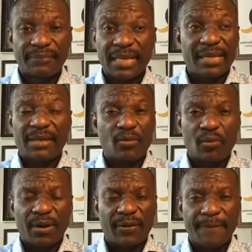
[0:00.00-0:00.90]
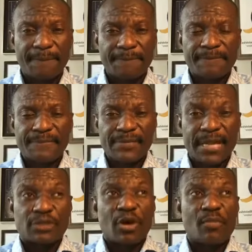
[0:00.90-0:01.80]

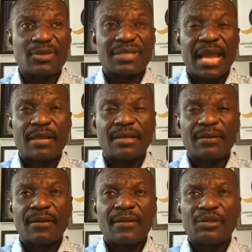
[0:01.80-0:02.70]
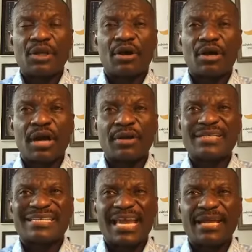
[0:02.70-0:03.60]
It's almost like, you know, God
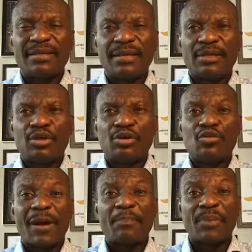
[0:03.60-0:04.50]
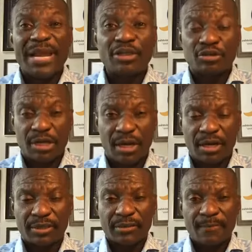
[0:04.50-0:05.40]
is saying, you are praying to
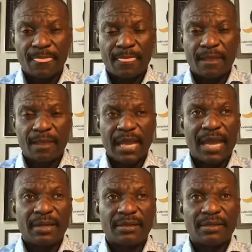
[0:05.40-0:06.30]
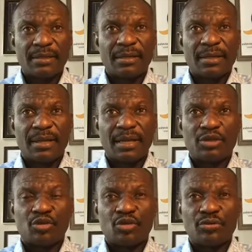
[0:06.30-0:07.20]
God and
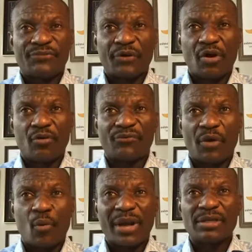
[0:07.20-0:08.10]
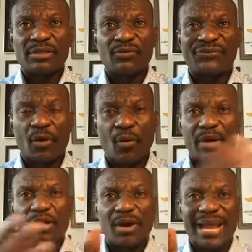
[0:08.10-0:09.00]
for
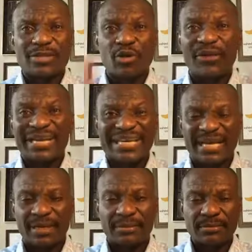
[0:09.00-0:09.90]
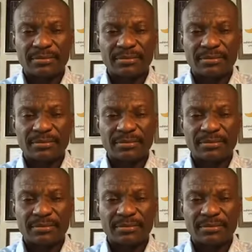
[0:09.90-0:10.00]
what God has already done.